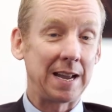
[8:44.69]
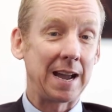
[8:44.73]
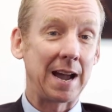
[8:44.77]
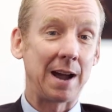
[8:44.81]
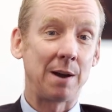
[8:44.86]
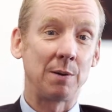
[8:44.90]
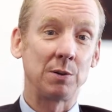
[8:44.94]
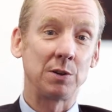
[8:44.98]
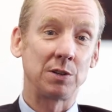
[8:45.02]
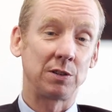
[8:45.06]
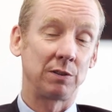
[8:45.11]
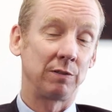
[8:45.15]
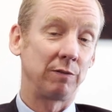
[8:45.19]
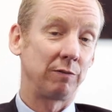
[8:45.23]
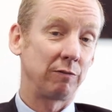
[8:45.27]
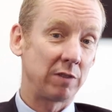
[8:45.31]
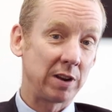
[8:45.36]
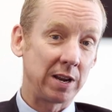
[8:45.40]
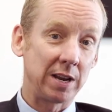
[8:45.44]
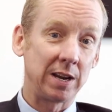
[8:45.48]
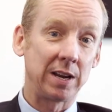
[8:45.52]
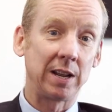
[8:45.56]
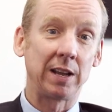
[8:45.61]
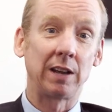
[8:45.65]
hours of
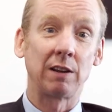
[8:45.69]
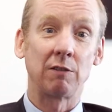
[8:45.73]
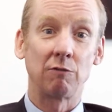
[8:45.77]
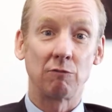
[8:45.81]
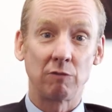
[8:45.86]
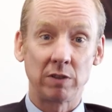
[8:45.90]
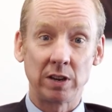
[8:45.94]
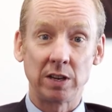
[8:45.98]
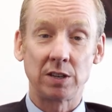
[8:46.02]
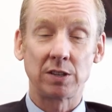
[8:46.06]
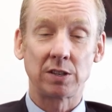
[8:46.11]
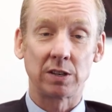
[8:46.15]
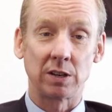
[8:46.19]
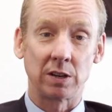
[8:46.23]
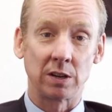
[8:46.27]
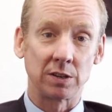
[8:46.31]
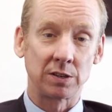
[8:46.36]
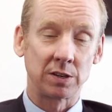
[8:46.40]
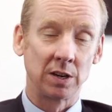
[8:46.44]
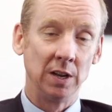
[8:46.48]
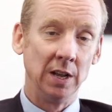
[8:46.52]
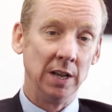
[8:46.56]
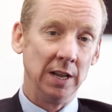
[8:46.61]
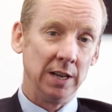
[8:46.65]
reading and
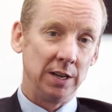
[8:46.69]
research.